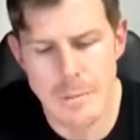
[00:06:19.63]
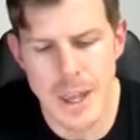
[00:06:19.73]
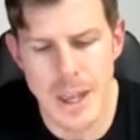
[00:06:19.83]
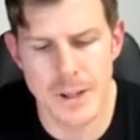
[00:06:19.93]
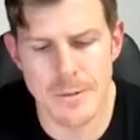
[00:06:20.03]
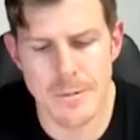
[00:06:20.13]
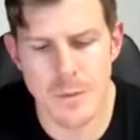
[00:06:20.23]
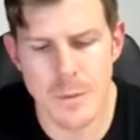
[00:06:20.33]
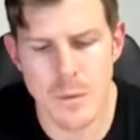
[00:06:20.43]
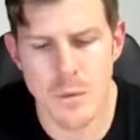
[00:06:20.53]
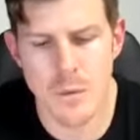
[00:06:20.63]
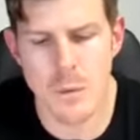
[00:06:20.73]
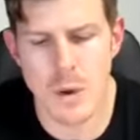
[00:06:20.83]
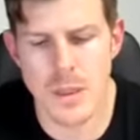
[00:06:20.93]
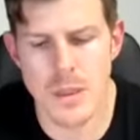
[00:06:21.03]
And
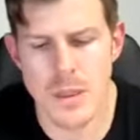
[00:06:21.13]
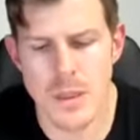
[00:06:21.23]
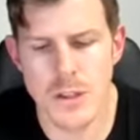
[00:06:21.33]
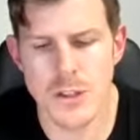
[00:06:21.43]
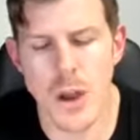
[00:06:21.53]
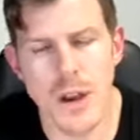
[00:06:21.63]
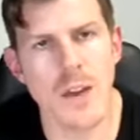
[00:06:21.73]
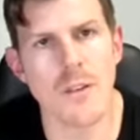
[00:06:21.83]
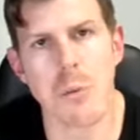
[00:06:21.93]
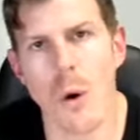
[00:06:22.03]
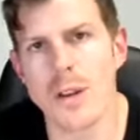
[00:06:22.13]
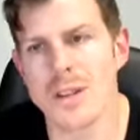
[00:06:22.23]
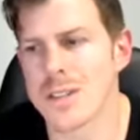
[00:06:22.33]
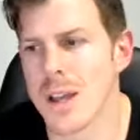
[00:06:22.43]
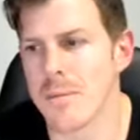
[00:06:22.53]
when you don't have a point to
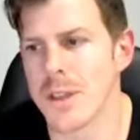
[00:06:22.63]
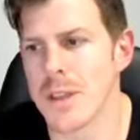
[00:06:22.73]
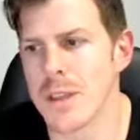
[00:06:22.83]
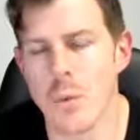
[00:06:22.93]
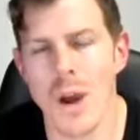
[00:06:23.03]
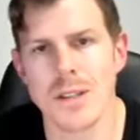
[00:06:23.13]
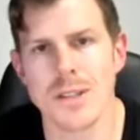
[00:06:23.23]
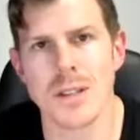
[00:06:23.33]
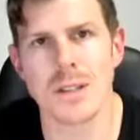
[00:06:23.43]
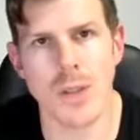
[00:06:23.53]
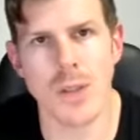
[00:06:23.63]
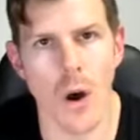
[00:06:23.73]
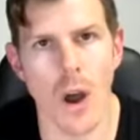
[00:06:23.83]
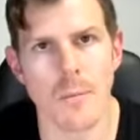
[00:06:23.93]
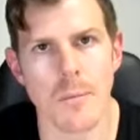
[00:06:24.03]
something, you're wasting
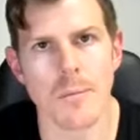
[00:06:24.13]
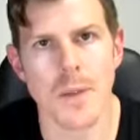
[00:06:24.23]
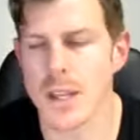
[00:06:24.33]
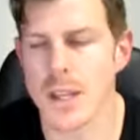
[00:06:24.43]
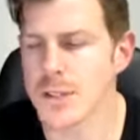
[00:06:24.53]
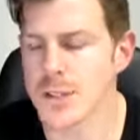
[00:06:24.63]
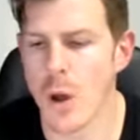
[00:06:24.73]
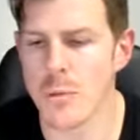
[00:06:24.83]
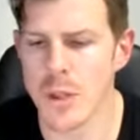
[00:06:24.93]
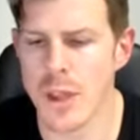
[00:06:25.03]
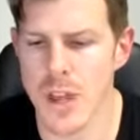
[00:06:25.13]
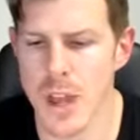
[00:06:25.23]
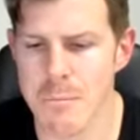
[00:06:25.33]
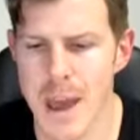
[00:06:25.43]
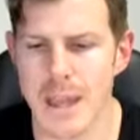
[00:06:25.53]
time and it's time you'll ever
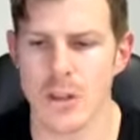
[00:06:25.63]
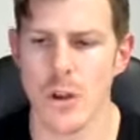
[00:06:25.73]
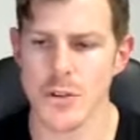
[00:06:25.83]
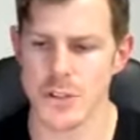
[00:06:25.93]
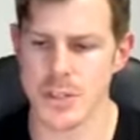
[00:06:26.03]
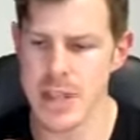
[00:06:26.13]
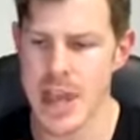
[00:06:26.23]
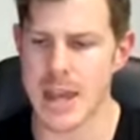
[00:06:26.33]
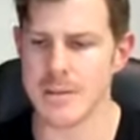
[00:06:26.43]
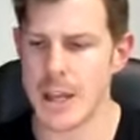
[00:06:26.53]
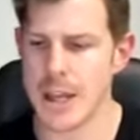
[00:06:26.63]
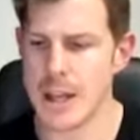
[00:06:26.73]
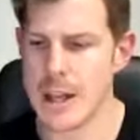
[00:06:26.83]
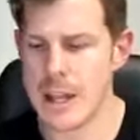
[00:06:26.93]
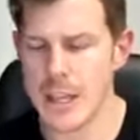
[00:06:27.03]
get back. And not just that,
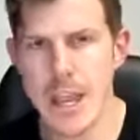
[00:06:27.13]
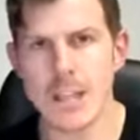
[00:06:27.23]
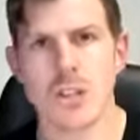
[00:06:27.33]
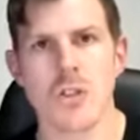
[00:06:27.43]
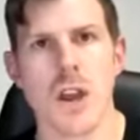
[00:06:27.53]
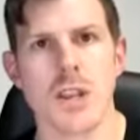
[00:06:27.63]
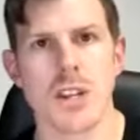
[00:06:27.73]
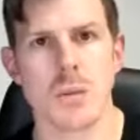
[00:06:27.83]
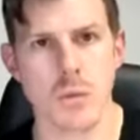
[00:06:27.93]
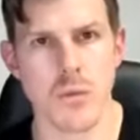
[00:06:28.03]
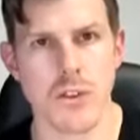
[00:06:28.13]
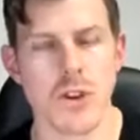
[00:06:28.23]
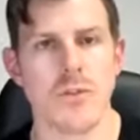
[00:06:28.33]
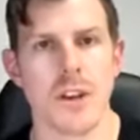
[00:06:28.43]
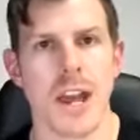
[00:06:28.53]
yes, your energy will
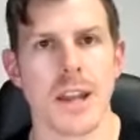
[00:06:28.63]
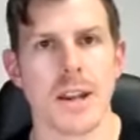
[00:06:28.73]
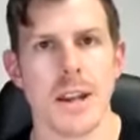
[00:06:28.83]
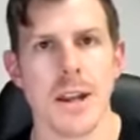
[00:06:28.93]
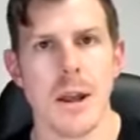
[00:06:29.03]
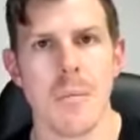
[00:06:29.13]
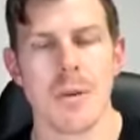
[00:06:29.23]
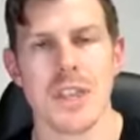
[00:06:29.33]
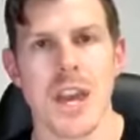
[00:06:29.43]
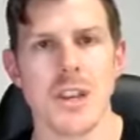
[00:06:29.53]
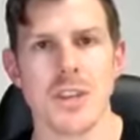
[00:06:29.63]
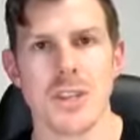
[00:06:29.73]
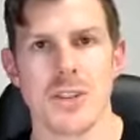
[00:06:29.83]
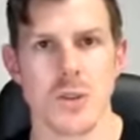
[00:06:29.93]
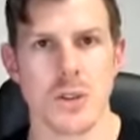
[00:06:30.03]
rejuvenate, but the energy
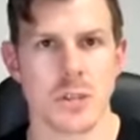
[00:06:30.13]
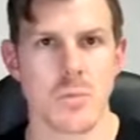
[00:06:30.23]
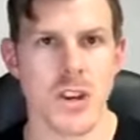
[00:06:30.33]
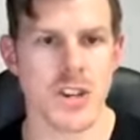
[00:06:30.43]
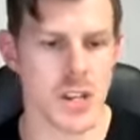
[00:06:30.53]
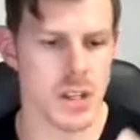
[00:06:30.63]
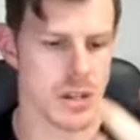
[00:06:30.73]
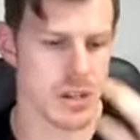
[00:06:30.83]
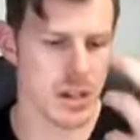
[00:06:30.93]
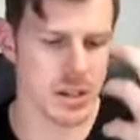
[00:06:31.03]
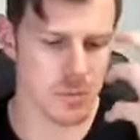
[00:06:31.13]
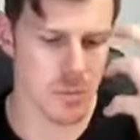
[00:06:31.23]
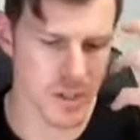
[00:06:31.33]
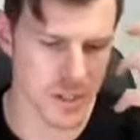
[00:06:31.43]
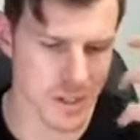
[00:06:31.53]
that you're expressing
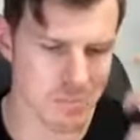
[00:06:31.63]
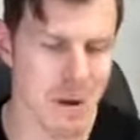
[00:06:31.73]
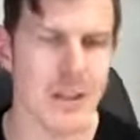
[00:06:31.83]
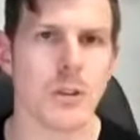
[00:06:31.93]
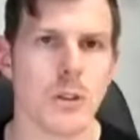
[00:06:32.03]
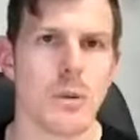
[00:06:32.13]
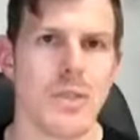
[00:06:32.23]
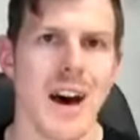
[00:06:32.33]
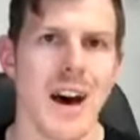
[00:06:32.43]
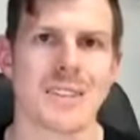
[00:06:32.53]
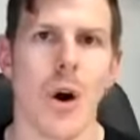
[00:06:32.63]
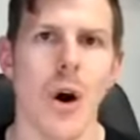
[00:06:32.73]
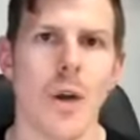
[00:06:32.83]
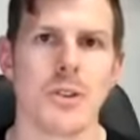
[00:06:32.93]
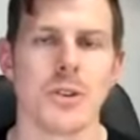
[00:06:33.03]
expressing is bundled with that
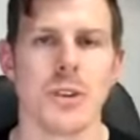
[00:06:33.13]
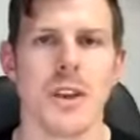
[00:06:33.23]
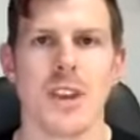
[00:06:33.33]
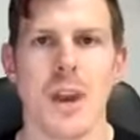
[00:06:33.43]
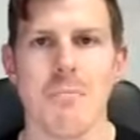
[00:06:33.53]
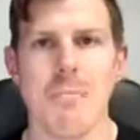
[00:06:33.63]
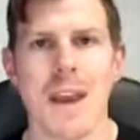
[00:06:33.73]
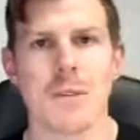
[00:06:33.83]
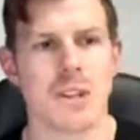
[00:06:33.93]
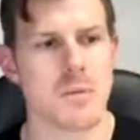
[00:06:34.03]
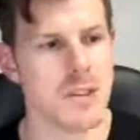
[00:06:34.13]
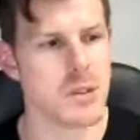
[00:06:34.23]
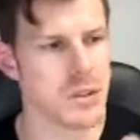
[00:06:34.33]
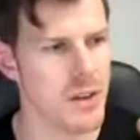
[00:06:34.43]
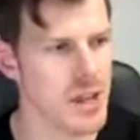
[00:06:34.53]
time that you'll never get back, which means
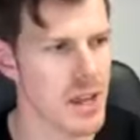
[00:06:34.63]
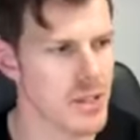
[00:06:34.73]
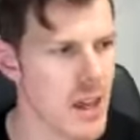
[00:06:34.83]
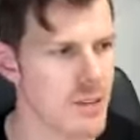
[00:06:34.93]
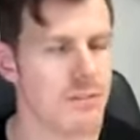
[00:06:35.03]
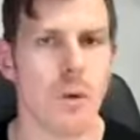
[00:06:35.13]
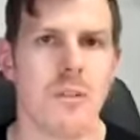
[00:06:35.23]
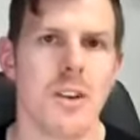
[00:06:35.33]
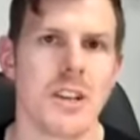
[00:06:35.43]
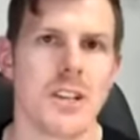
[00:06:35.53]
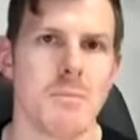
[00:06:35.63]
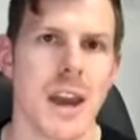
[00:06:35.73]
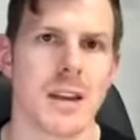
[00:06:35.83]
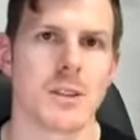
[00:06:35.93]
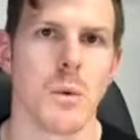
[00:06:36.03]
you'll never get that form of energy
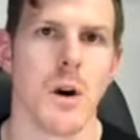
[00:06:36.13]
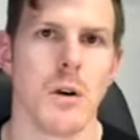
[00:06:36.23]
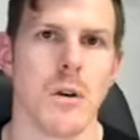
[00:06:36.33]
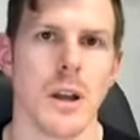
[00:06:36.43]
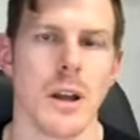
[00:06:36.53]
back as well.